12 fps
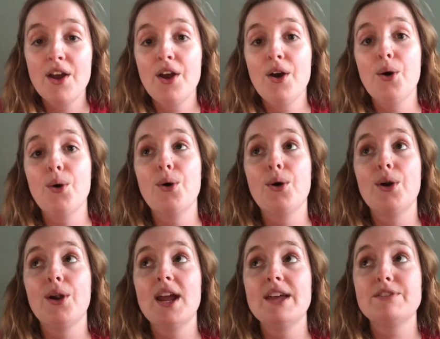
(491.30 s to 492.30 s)

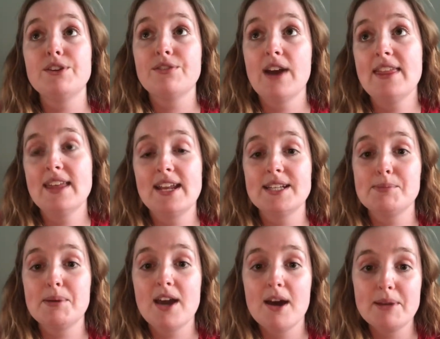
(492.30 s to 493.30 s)
Or if you find that it's
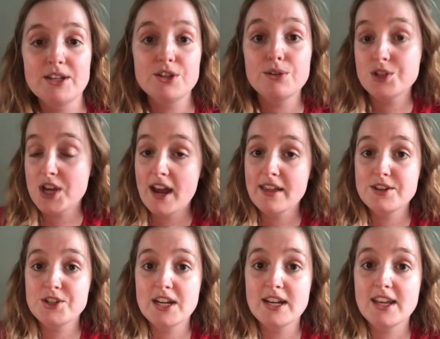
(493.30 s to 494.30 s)
becoming too
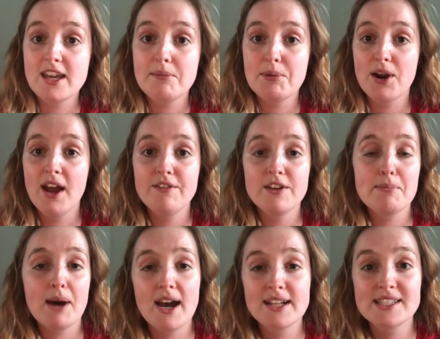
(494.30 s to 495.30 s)
challenging to keep your heavy
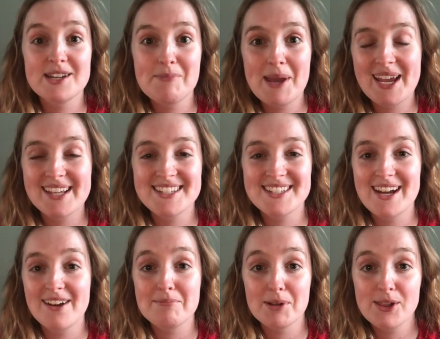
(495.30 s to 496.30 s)
pots and pans
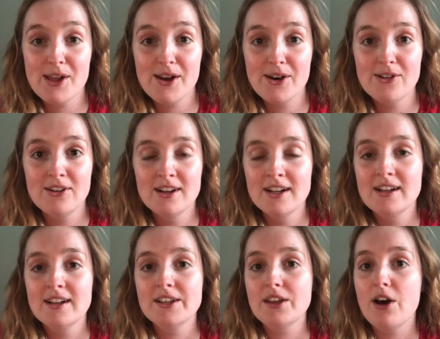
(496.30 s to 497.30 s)
down below,
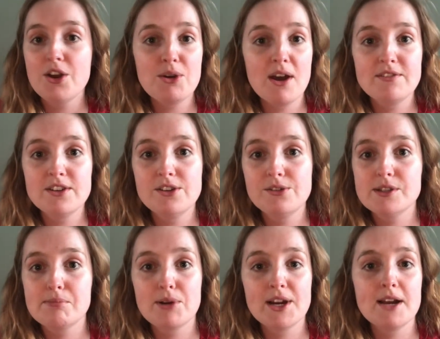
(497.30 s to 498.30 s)
all you have to do is
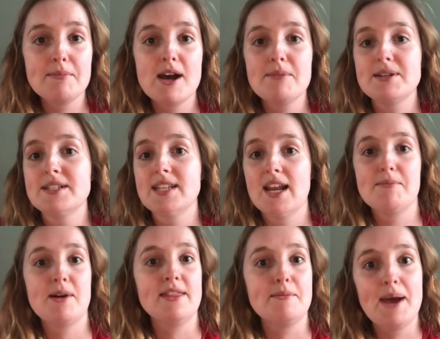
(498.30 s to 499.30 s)
bring them up and set them
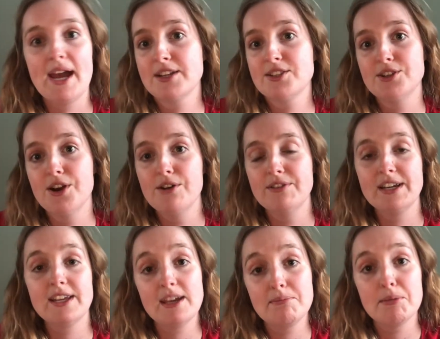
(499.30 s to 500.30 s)
on the back stove
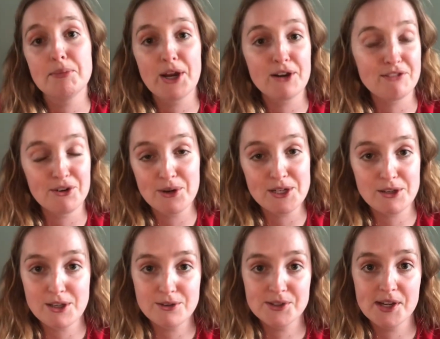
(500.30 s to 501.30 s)
and keep them there for when you
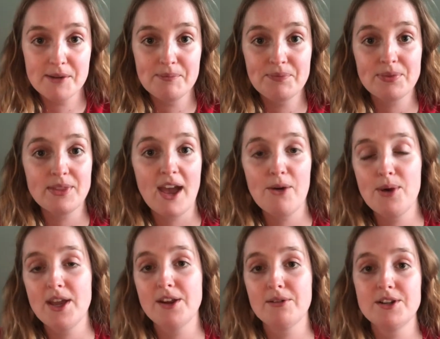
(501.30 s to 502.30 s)
use them. That
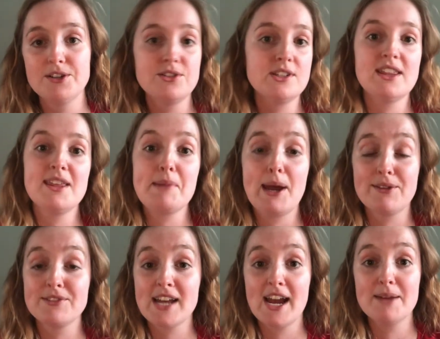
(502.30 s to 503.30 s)
way you're reducing the amount
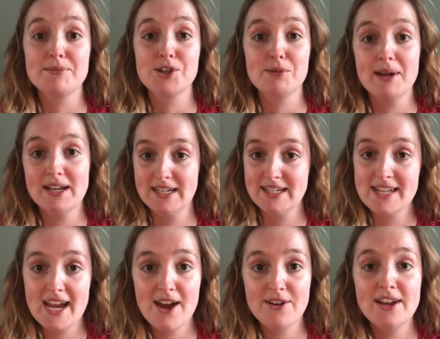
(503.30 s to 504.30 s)
of times you're bending
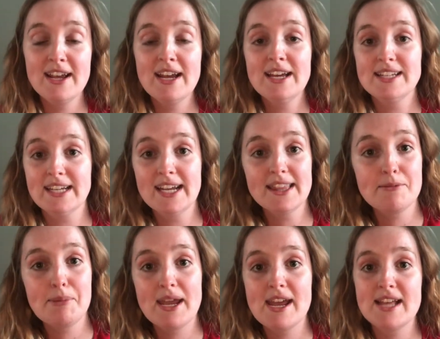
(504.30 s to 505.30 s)
down to get the
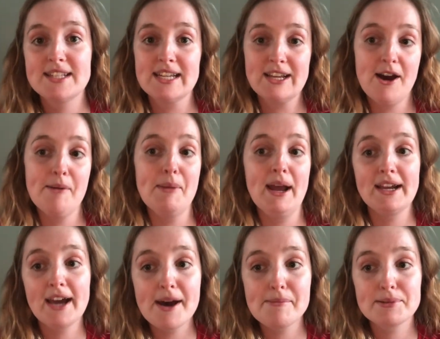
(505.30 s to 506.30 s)
pans and come back
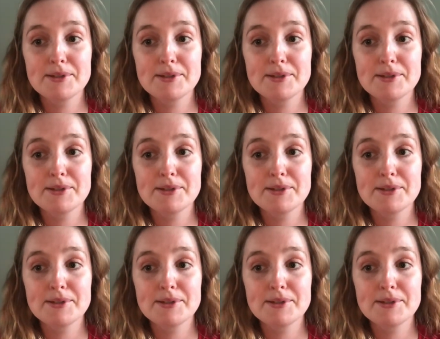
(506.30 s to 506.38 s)
up.